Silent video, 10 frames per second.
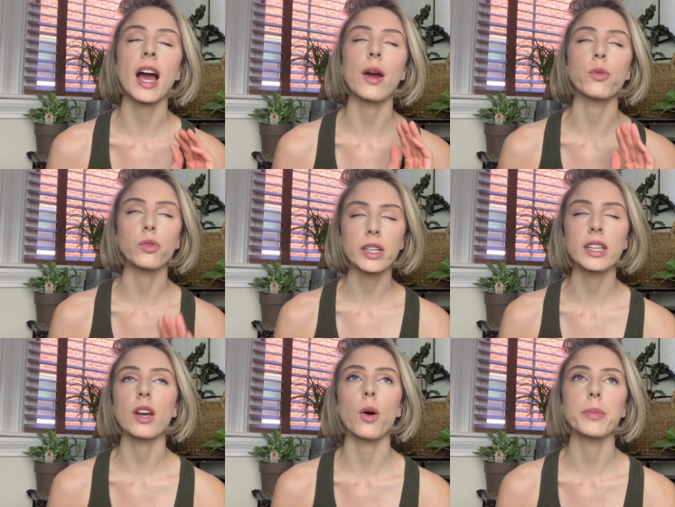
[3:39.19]
I
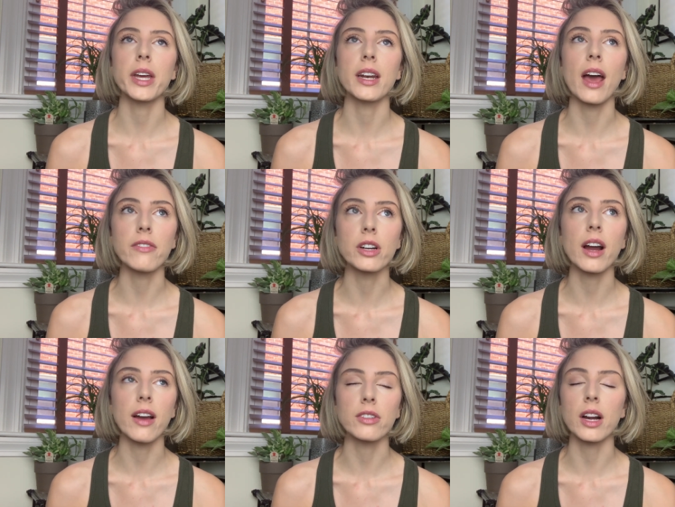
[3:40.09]
really hope they never,
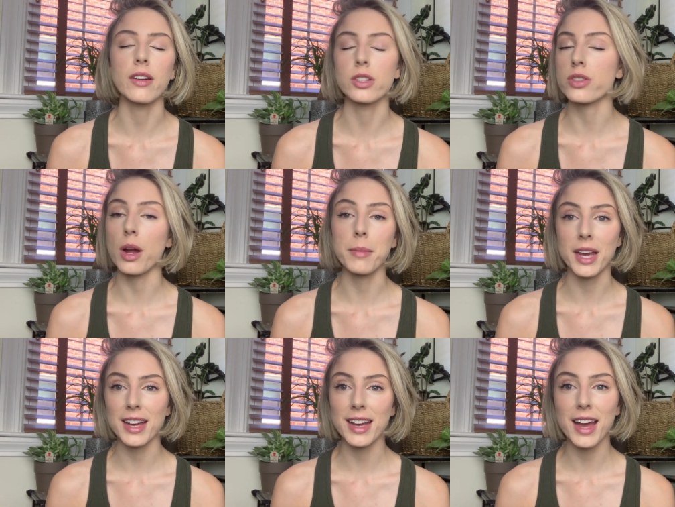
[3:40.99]
ever, ever stop
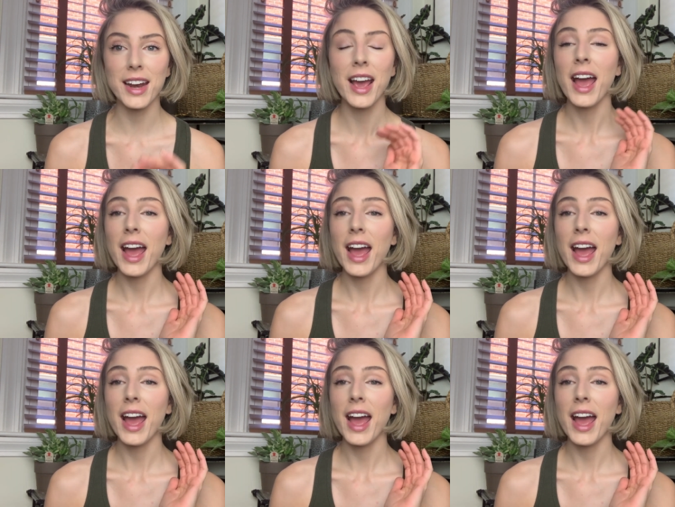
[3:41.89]
making it.